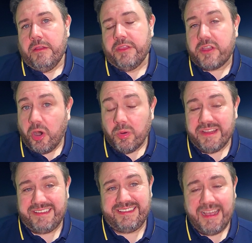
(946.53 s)
The goal
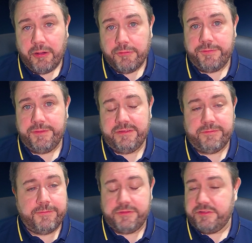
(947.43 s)
itself
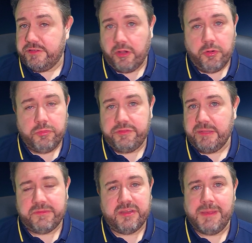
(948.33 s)
is so
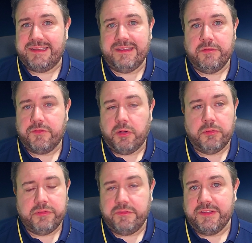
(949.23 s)
symptomatic of
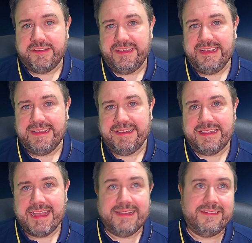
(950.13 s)
goals we've conceded
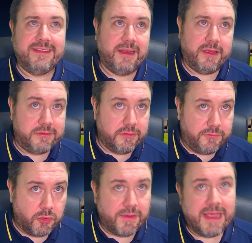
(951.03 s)
against the likes of
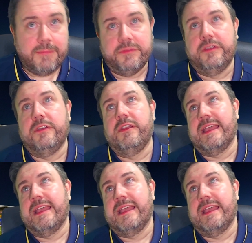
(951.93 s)
Northampton,